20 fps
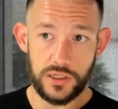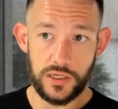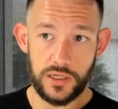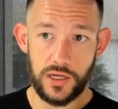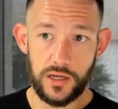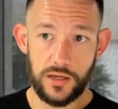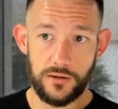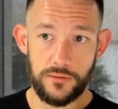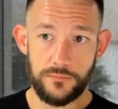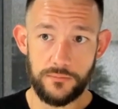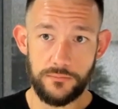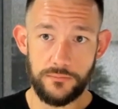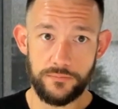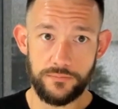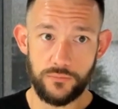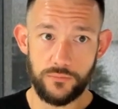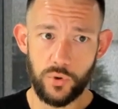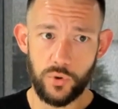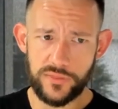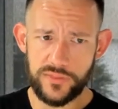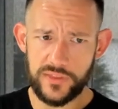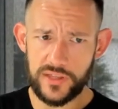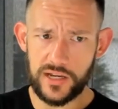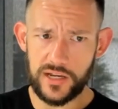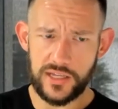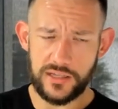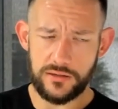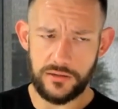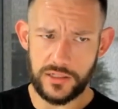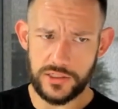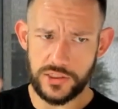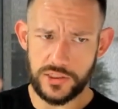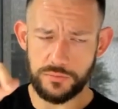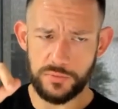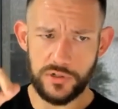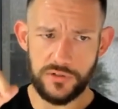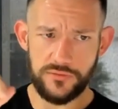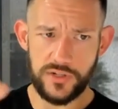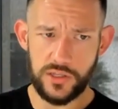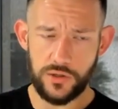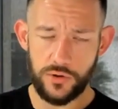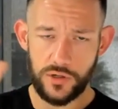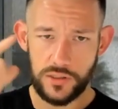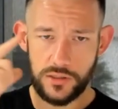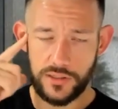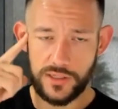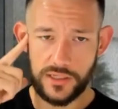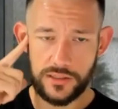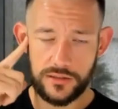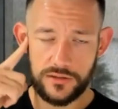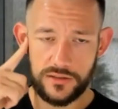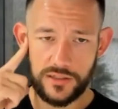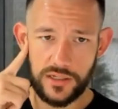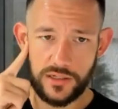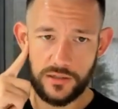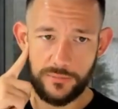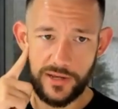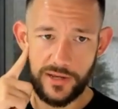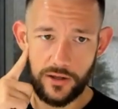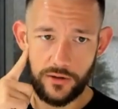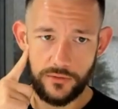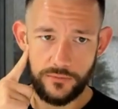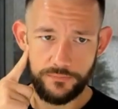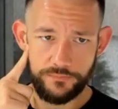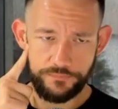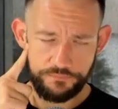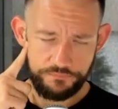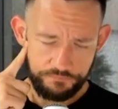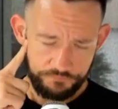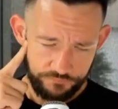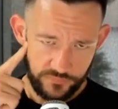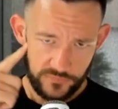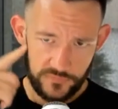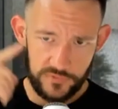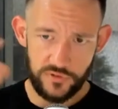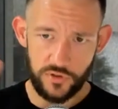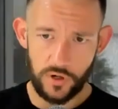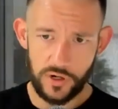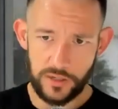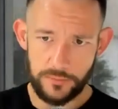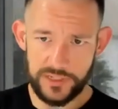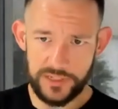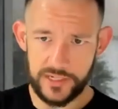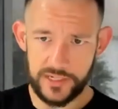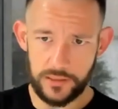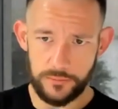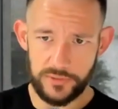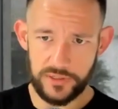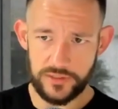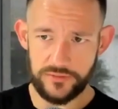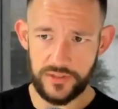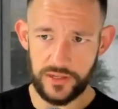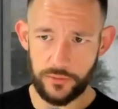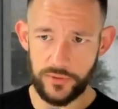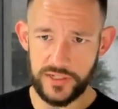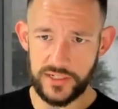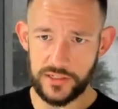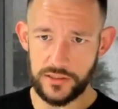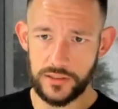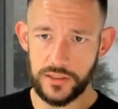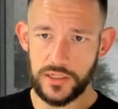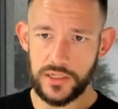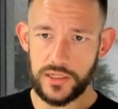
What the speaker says: One thing I just put a video on LinkedIn about, sorry, I'm taking a big segue here.